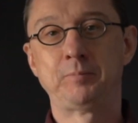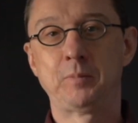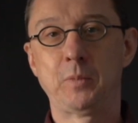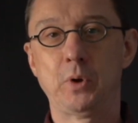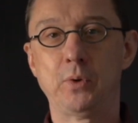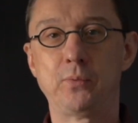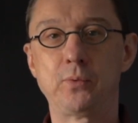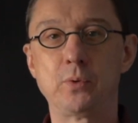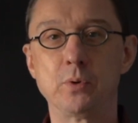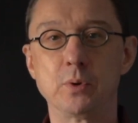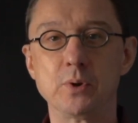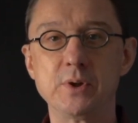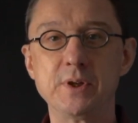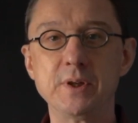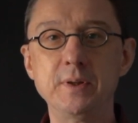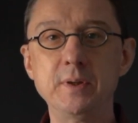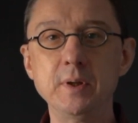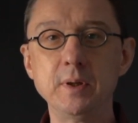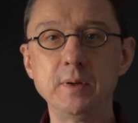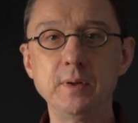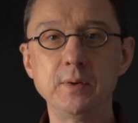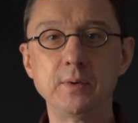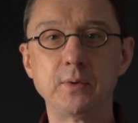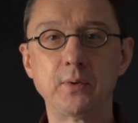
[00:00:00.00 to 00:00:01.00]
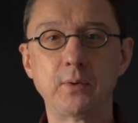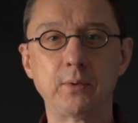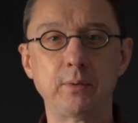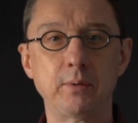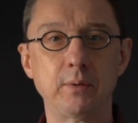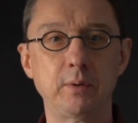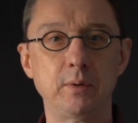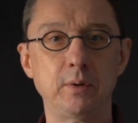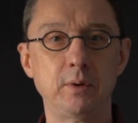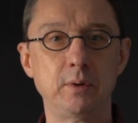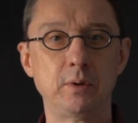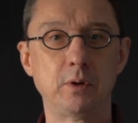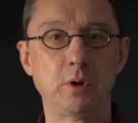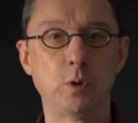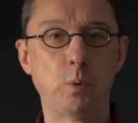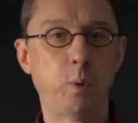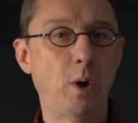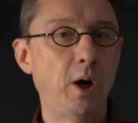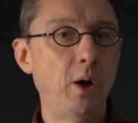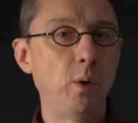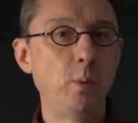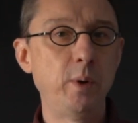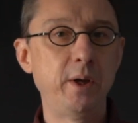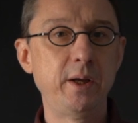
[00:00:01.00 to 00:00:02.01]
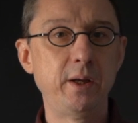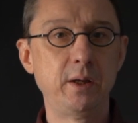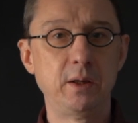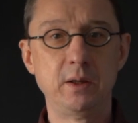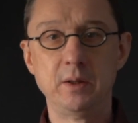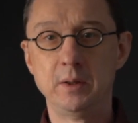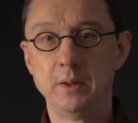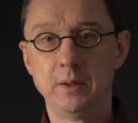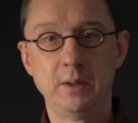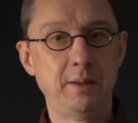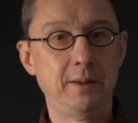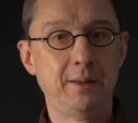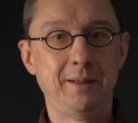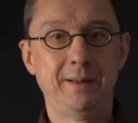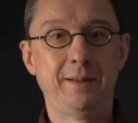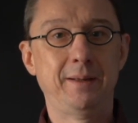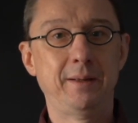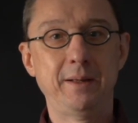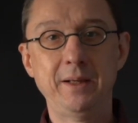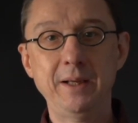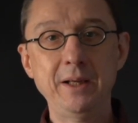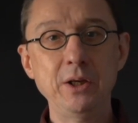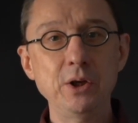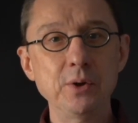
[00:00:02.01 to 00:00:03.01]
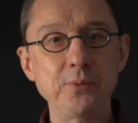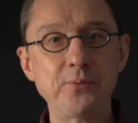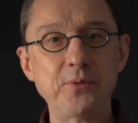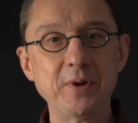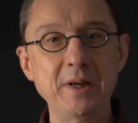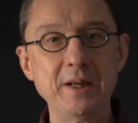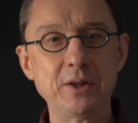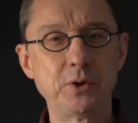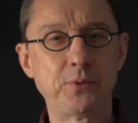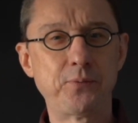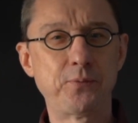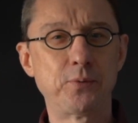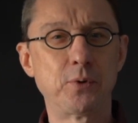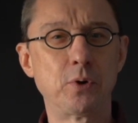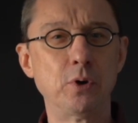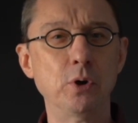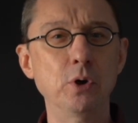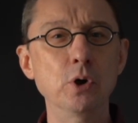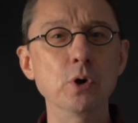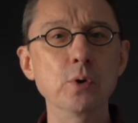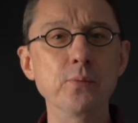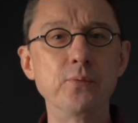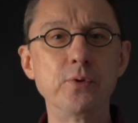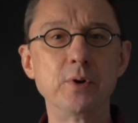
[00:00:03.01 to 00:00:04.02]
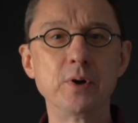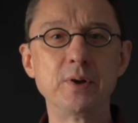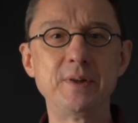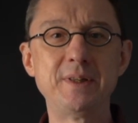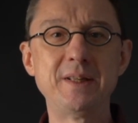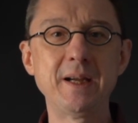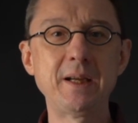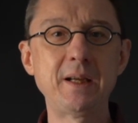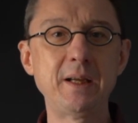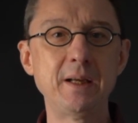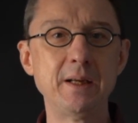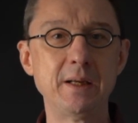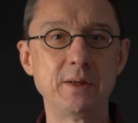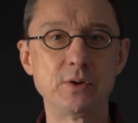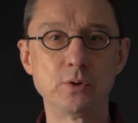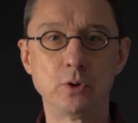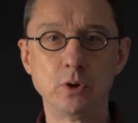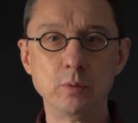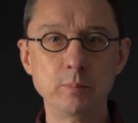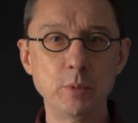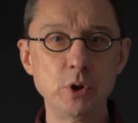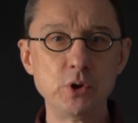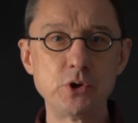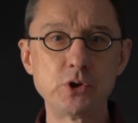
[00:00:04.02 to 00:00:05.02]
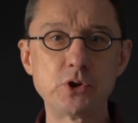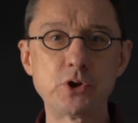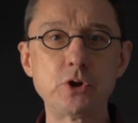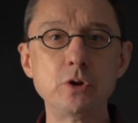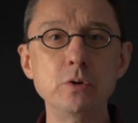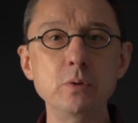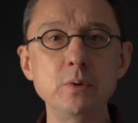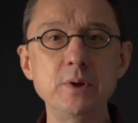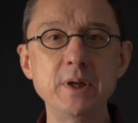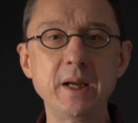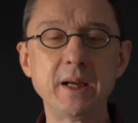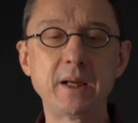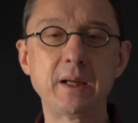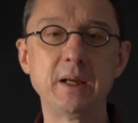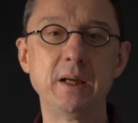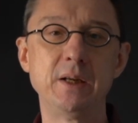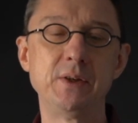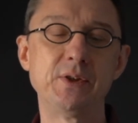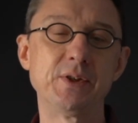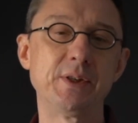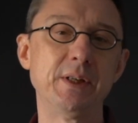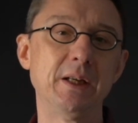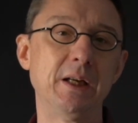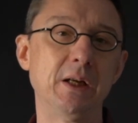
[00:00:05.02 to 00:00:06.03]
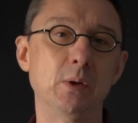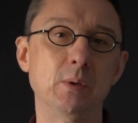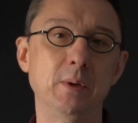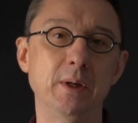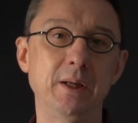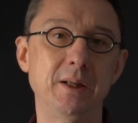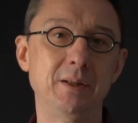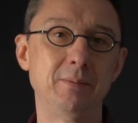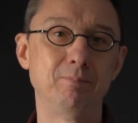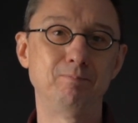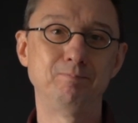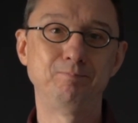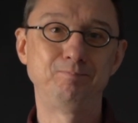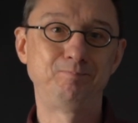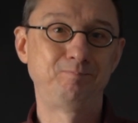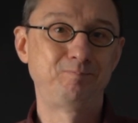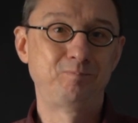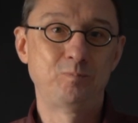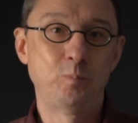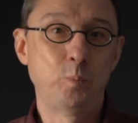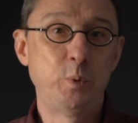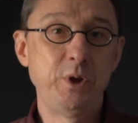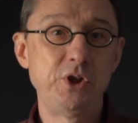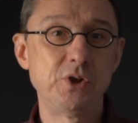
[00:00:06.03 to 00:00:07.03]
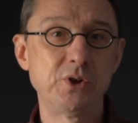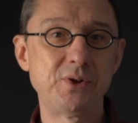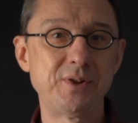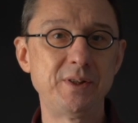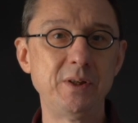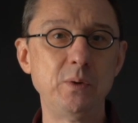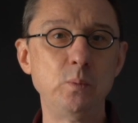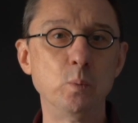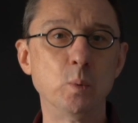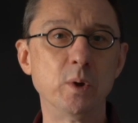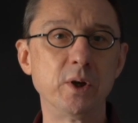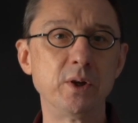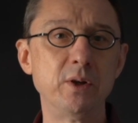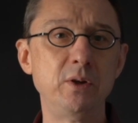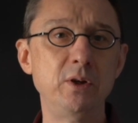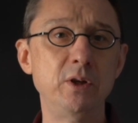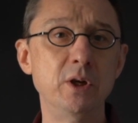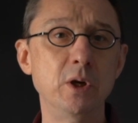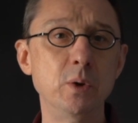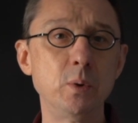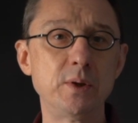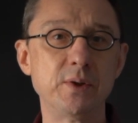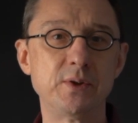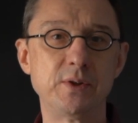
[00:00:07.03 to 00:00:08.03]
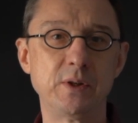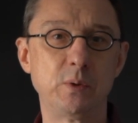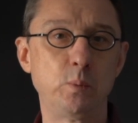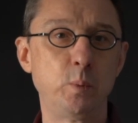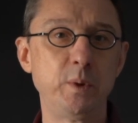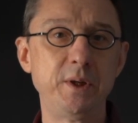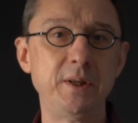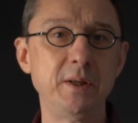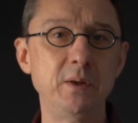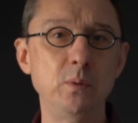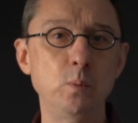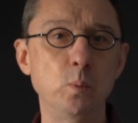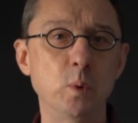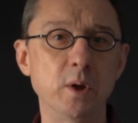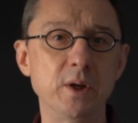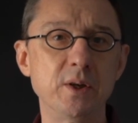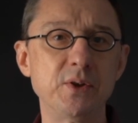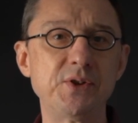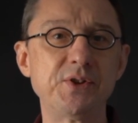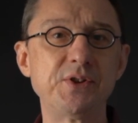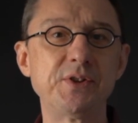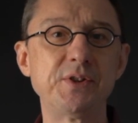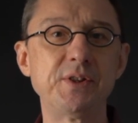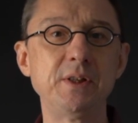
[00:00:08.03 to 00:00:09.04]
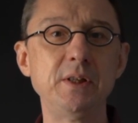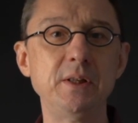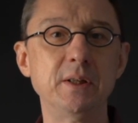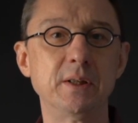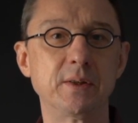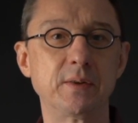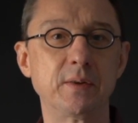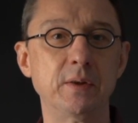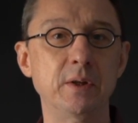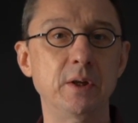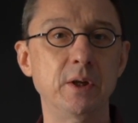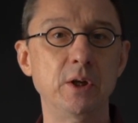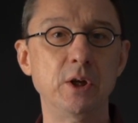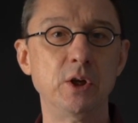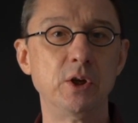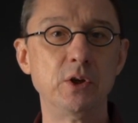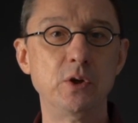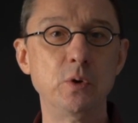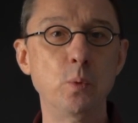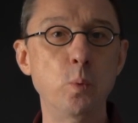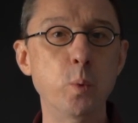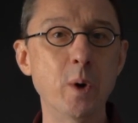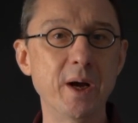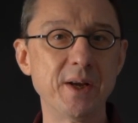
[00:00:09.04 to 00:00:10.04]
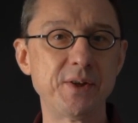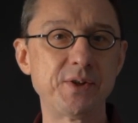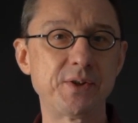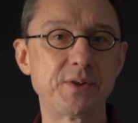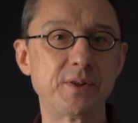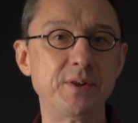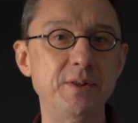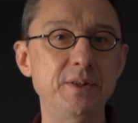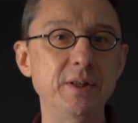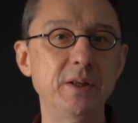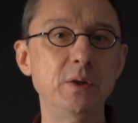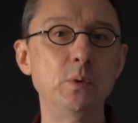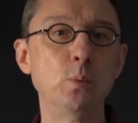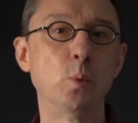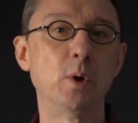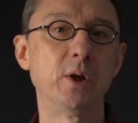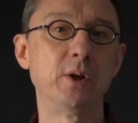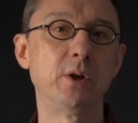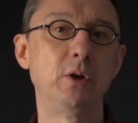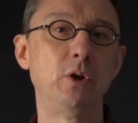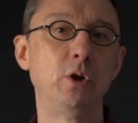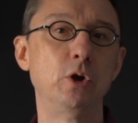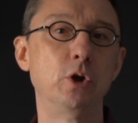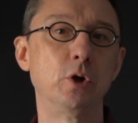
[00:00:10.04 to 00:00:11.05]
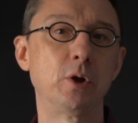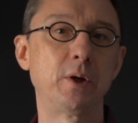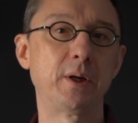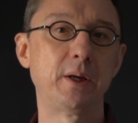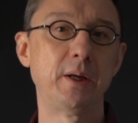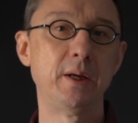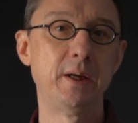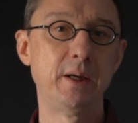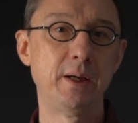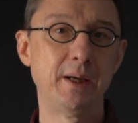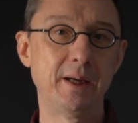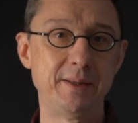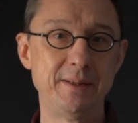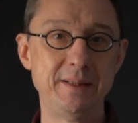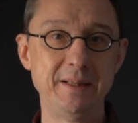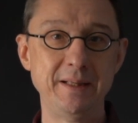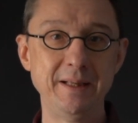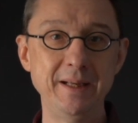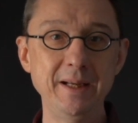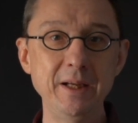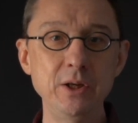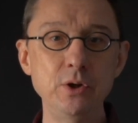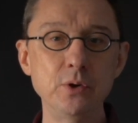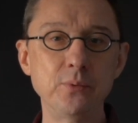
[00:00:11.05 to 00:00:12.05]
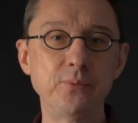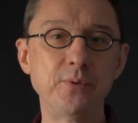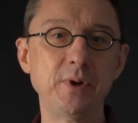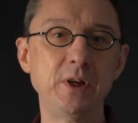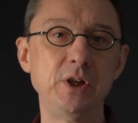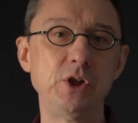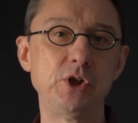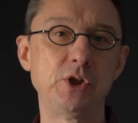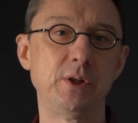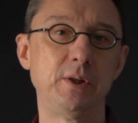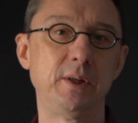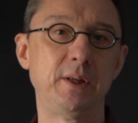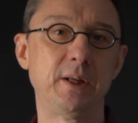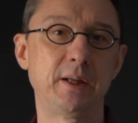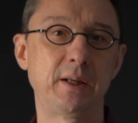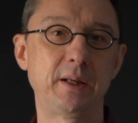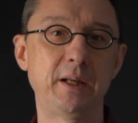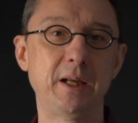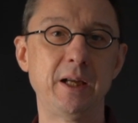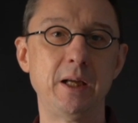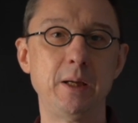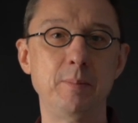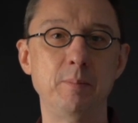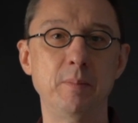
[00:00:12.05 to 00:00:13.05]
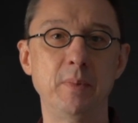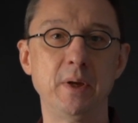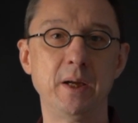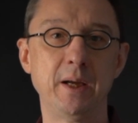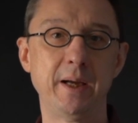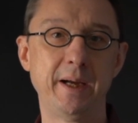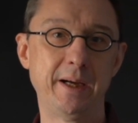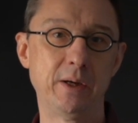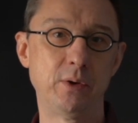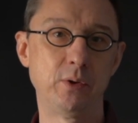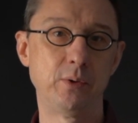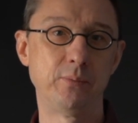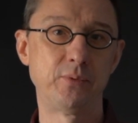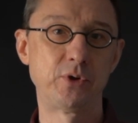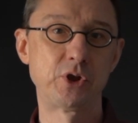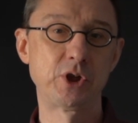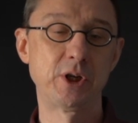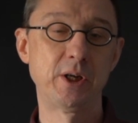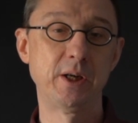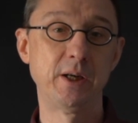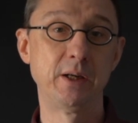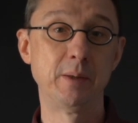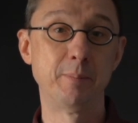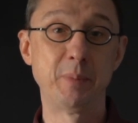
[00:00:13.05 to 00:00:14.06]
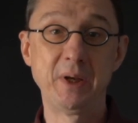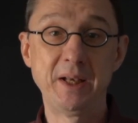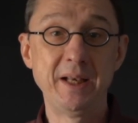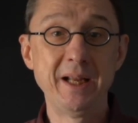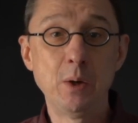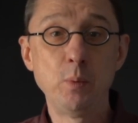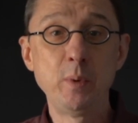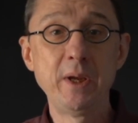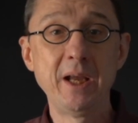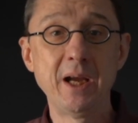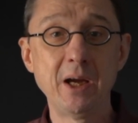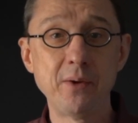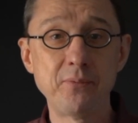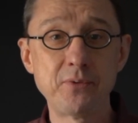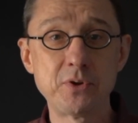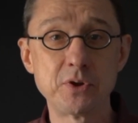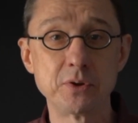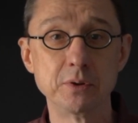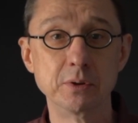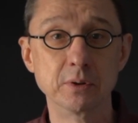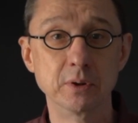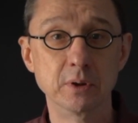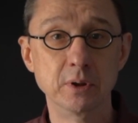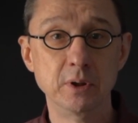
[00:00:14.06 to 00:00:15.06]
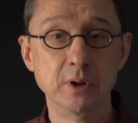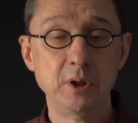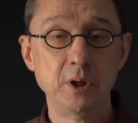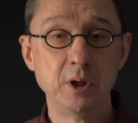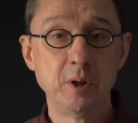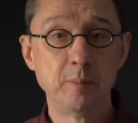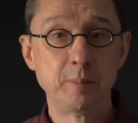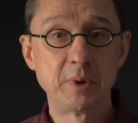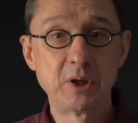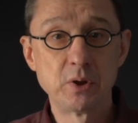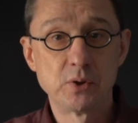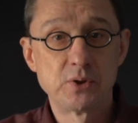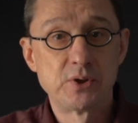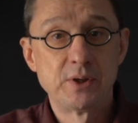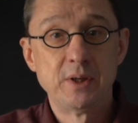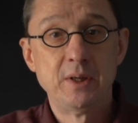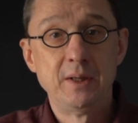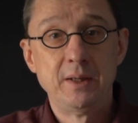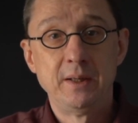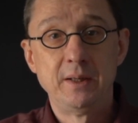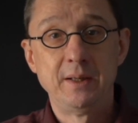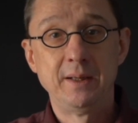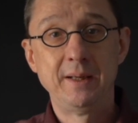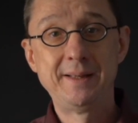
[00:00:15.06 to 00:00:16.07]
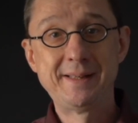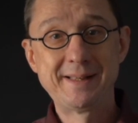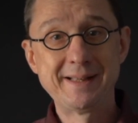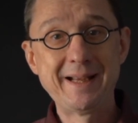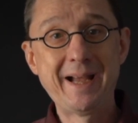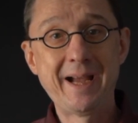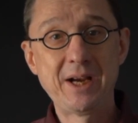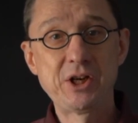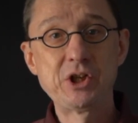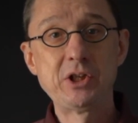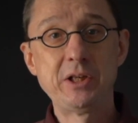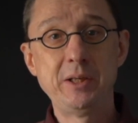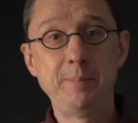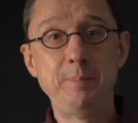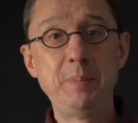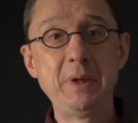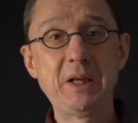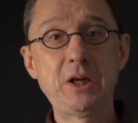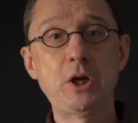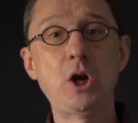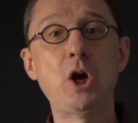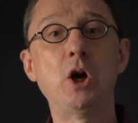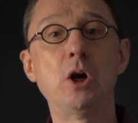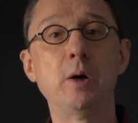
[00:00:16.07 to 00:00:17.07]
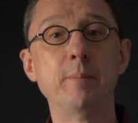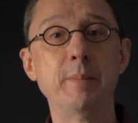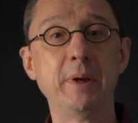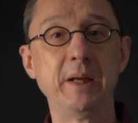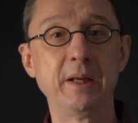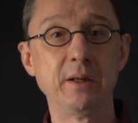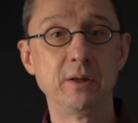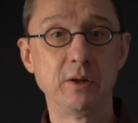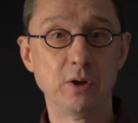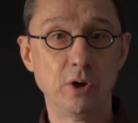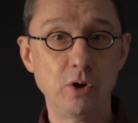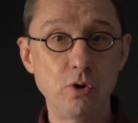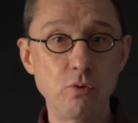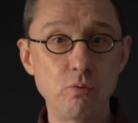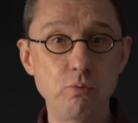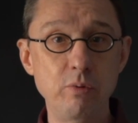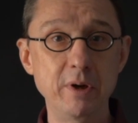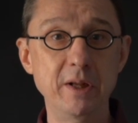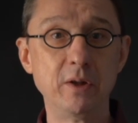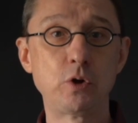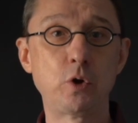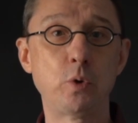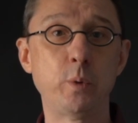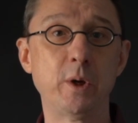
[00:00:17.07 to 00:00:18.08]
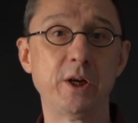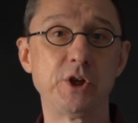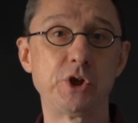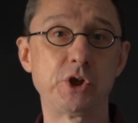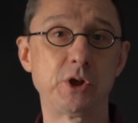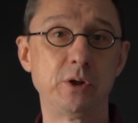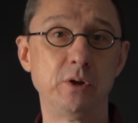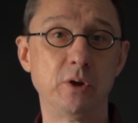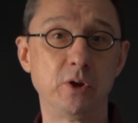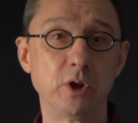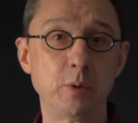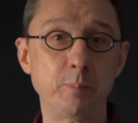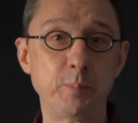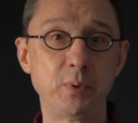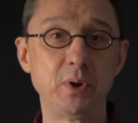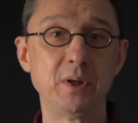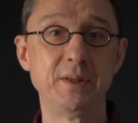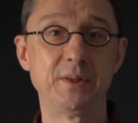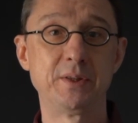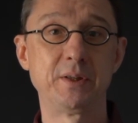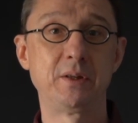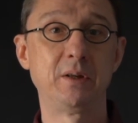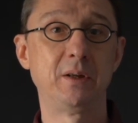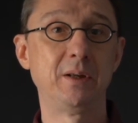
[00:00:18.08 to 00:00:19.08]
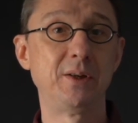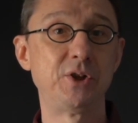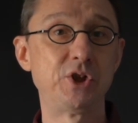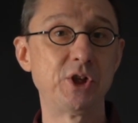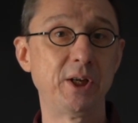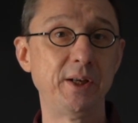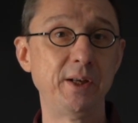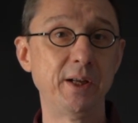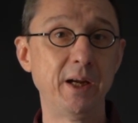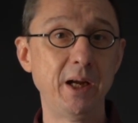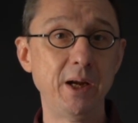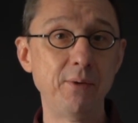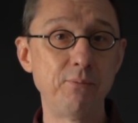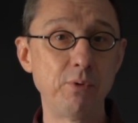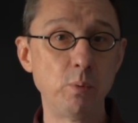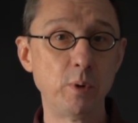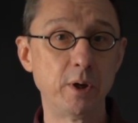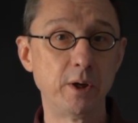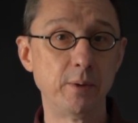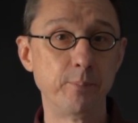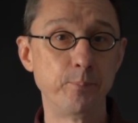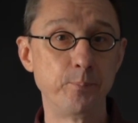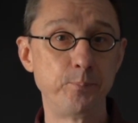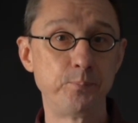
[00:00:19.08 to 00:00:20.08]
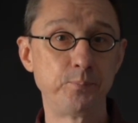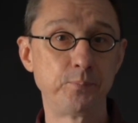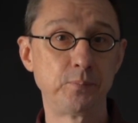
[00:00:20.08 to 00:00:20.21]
Of course it didn't. Huawei innovated for over a decade, almost 2 decades now, and we just didn't want to notice it. We didn't want to see it. The West didn't want to look at the innovation that came out of China. But now we have to, because it's actually becoming a real question on the political agenda everywhere.